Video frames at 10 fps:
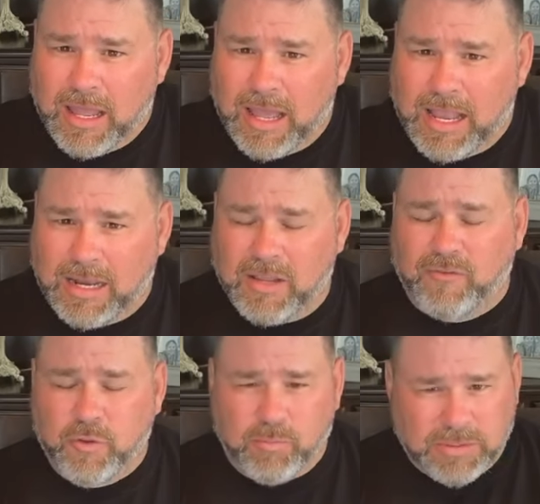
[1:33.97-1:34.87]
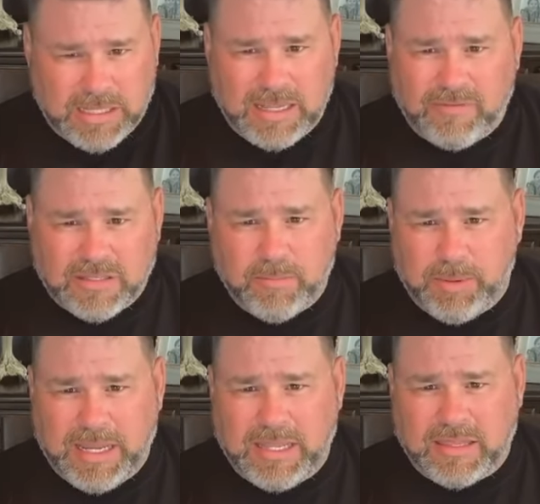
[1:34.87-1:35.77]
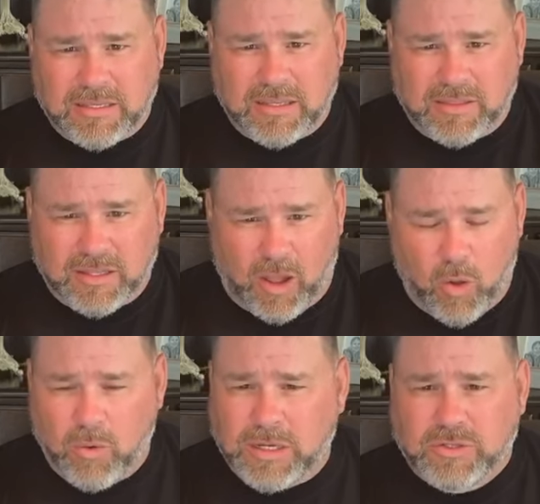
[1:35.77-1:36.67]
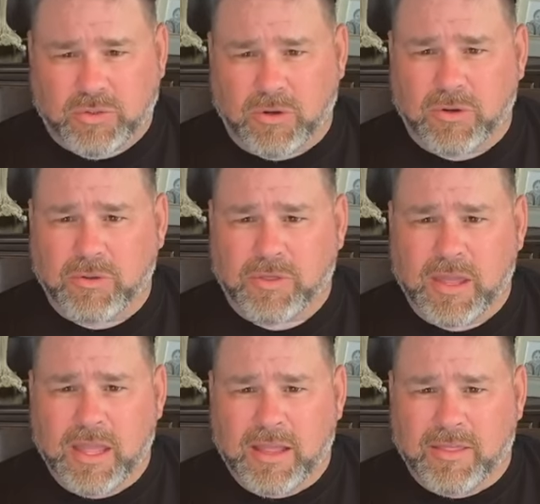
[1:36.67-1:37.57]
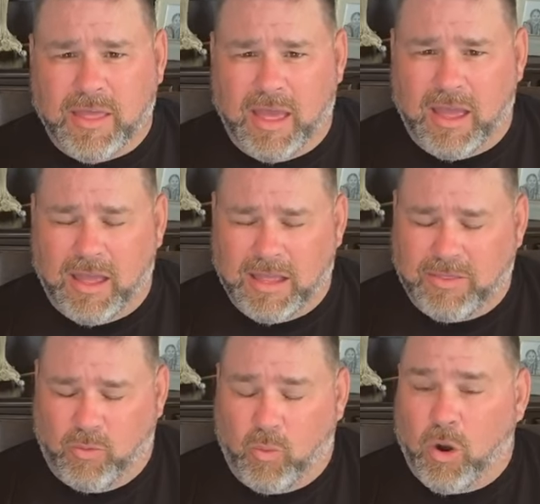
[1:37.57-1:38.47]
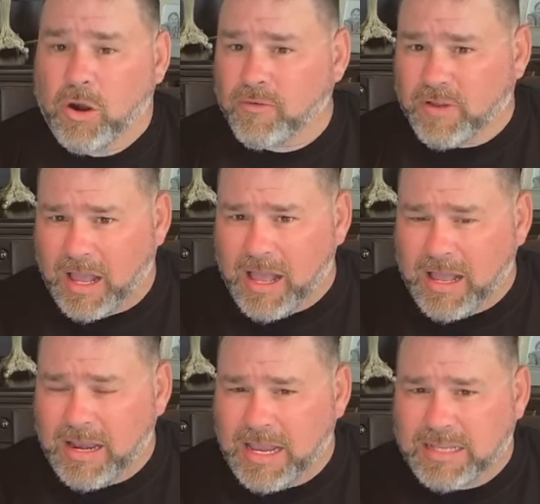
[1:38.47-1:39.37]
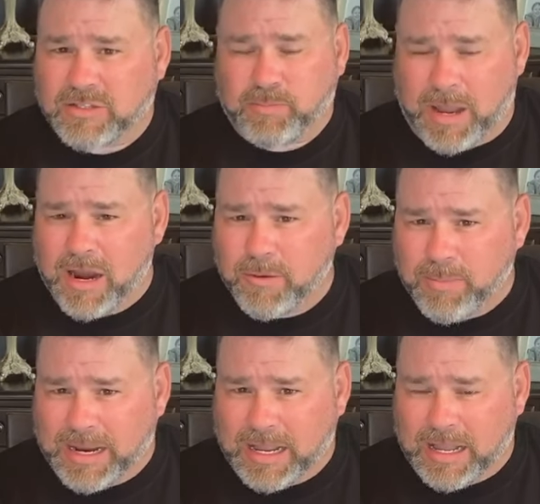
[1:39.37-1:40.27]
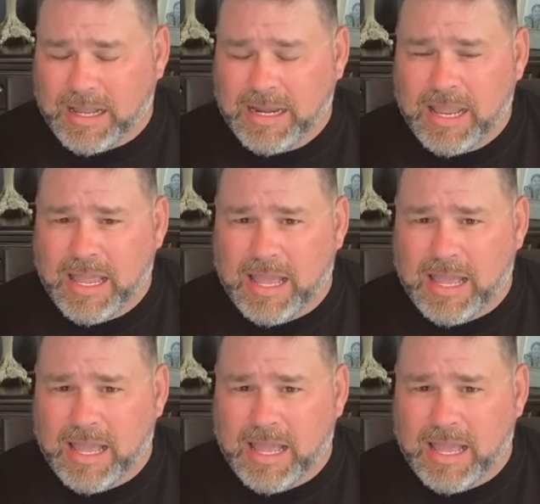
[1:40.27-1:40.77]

Uh, and if you believe it to be the, the only truth uh, and the Word of God, inspired by God,